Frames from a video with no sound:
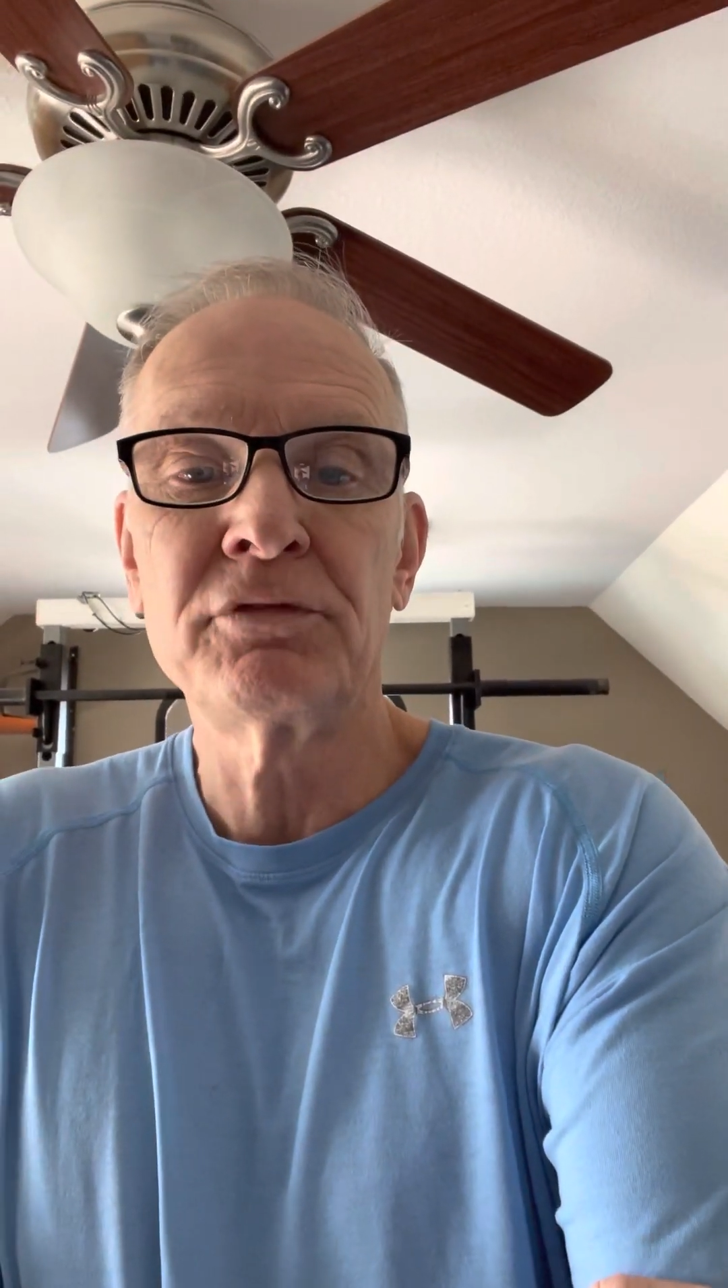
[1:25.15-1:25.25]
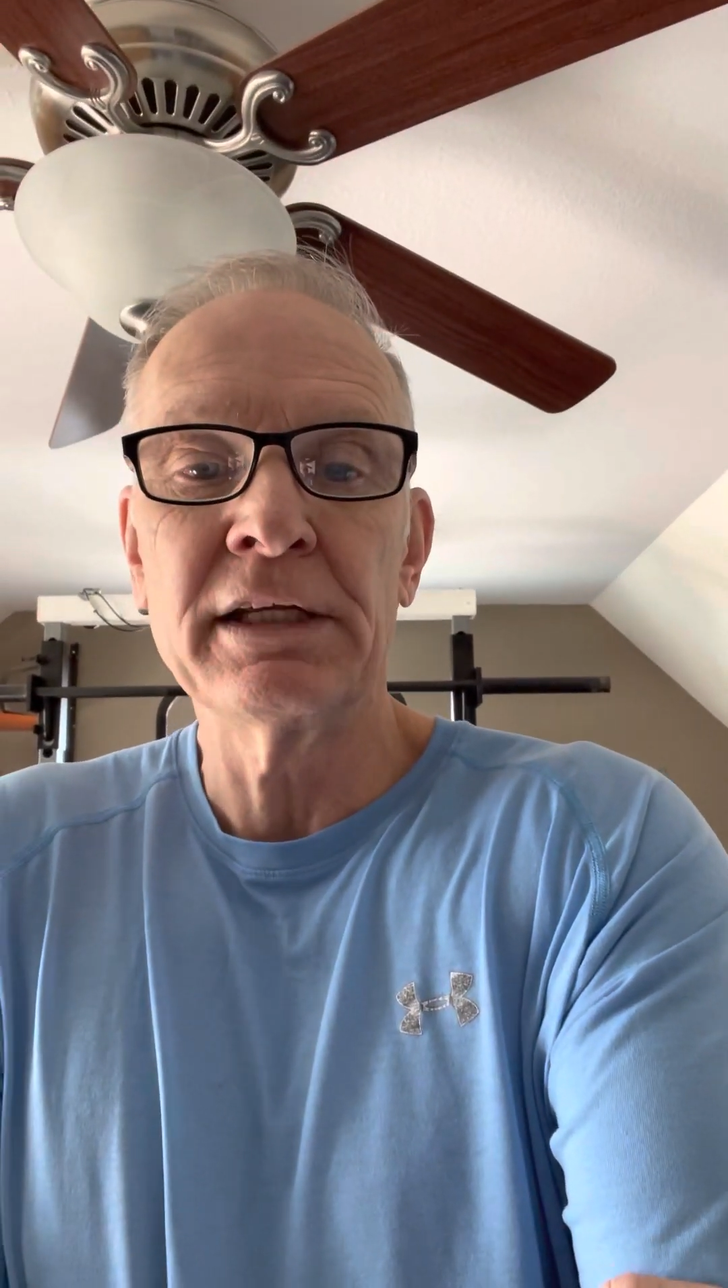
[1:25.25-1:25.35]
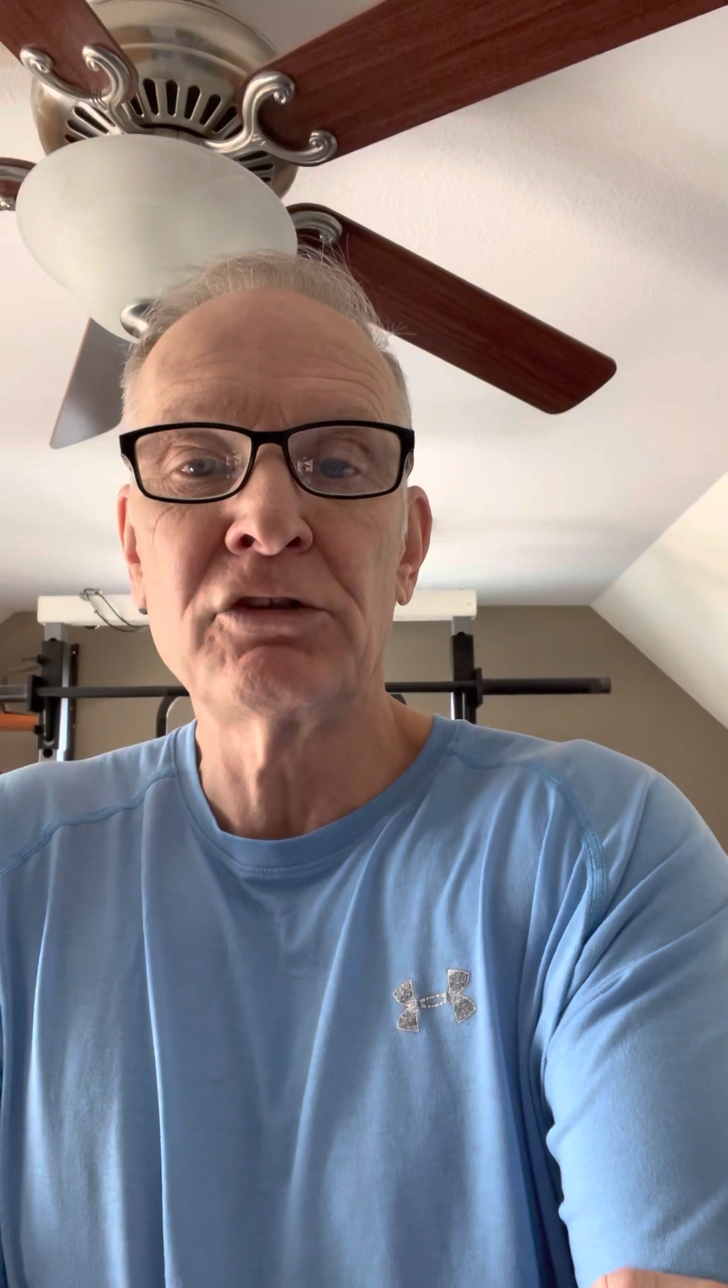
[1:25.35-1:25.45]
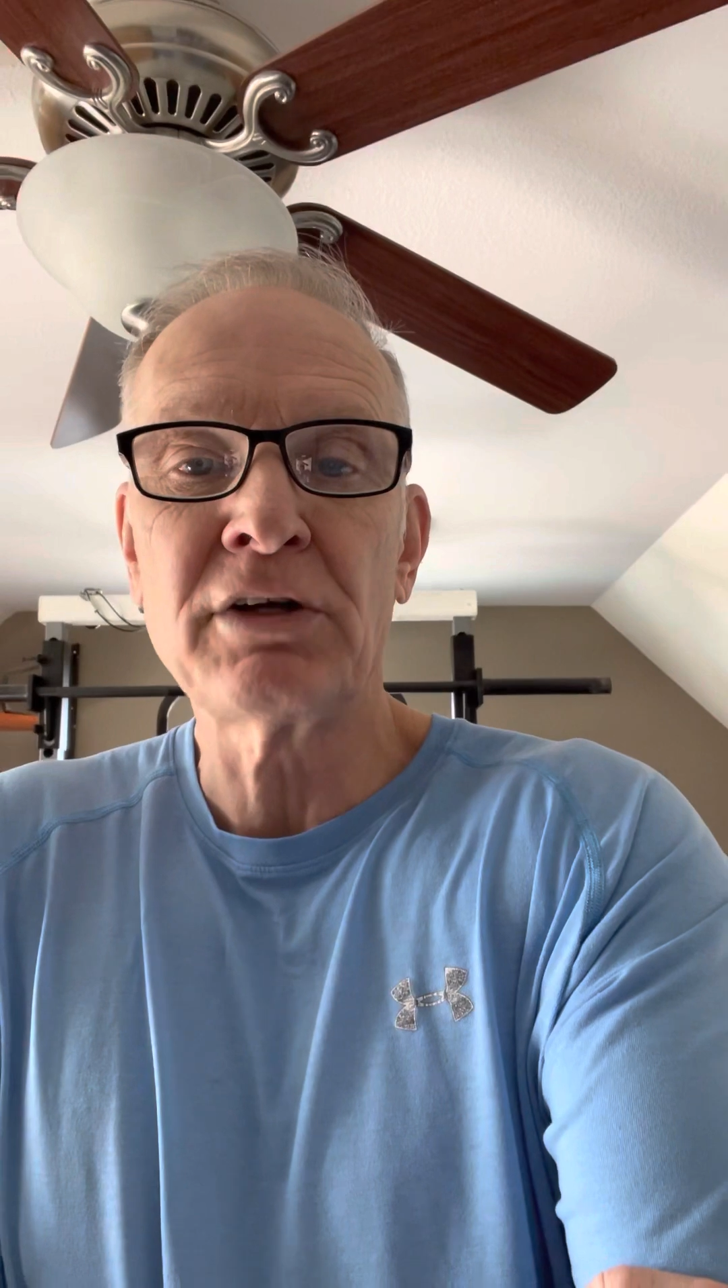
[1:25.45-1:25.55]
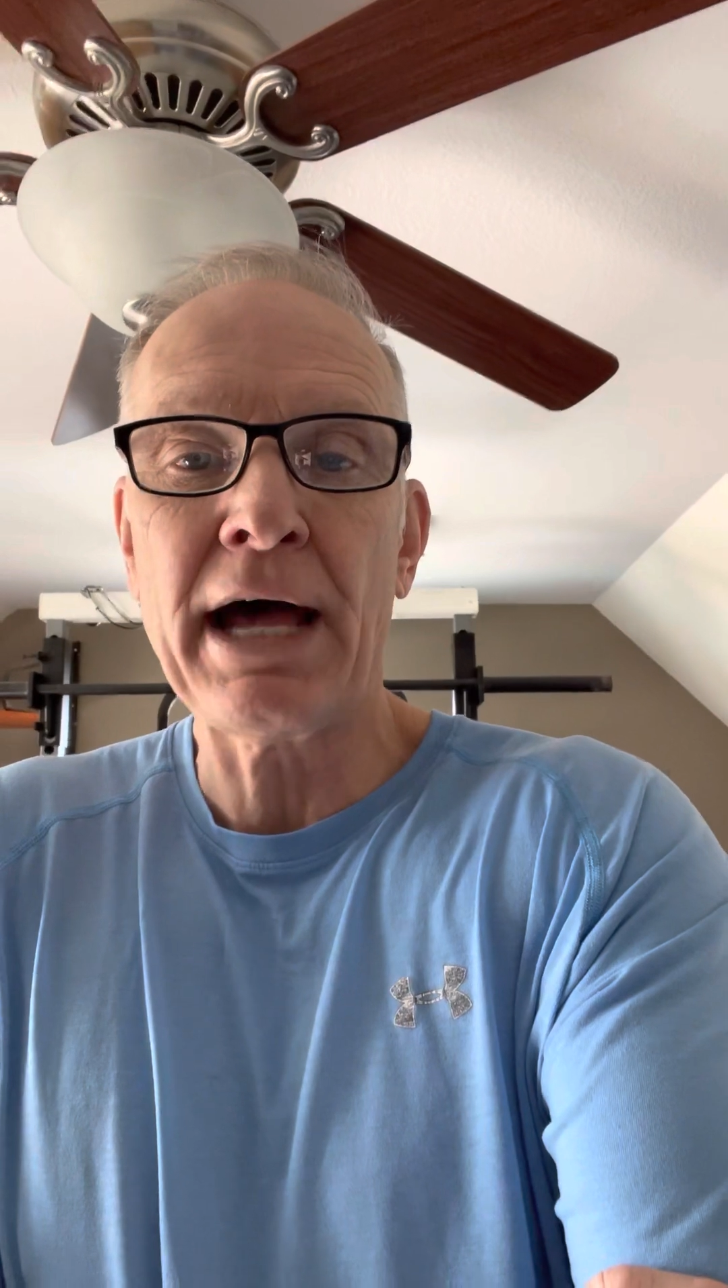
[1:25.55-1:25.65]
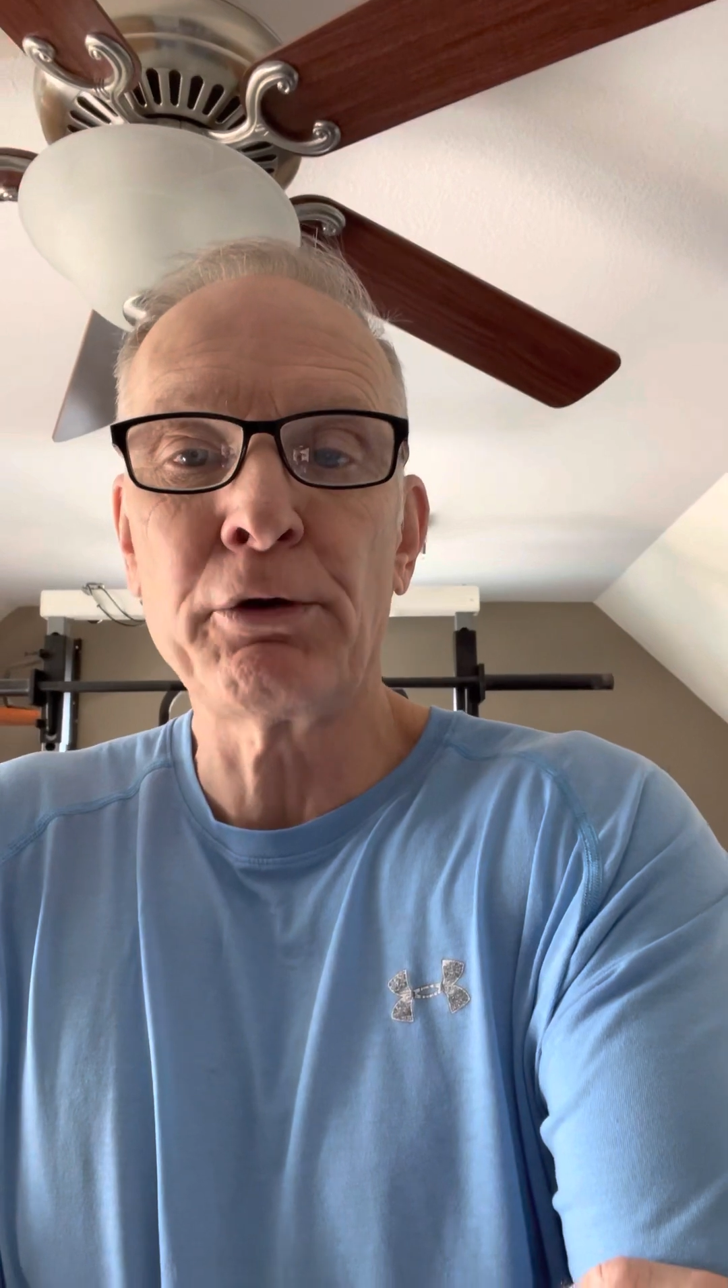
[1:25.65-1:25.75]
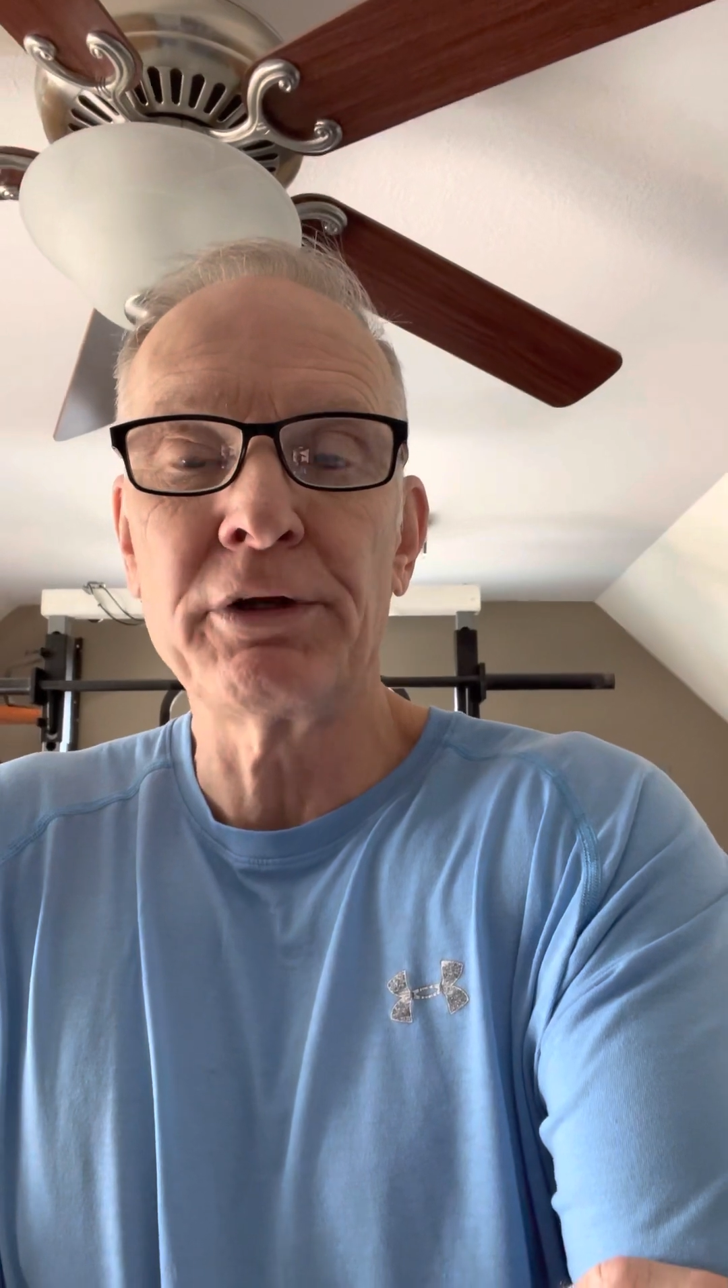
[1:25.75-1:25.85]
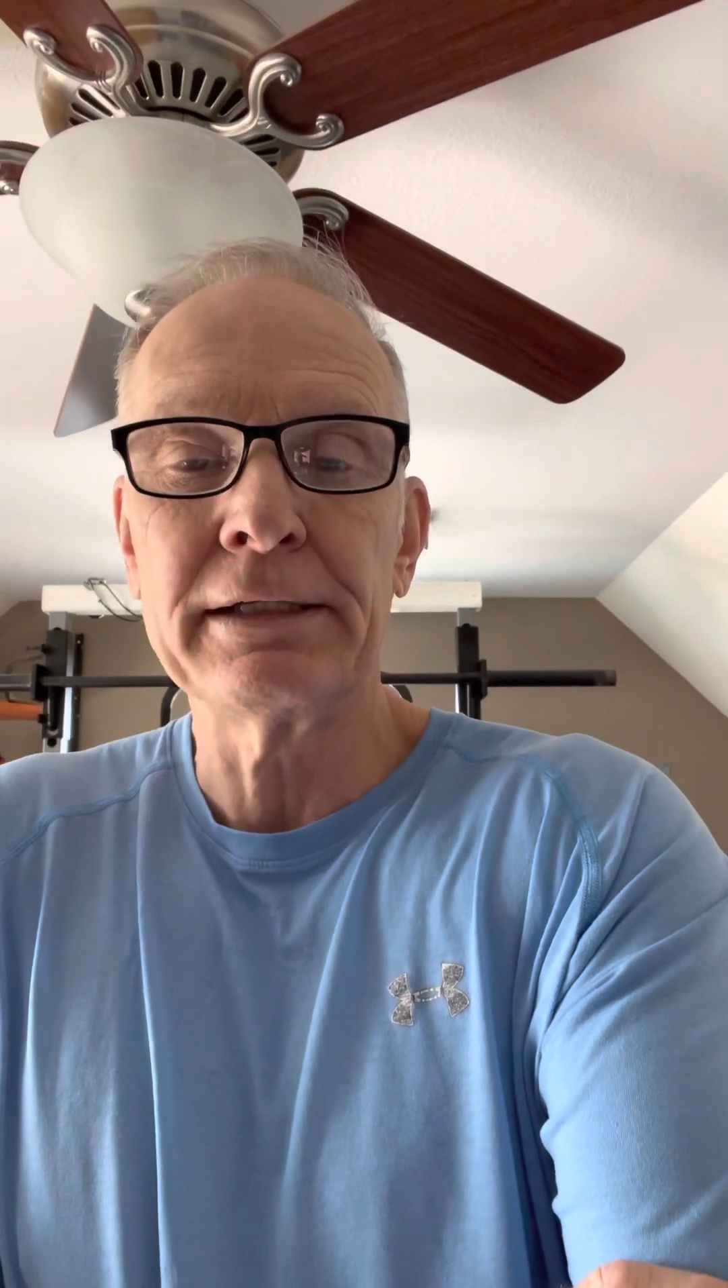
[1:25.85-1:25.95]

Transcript: entitled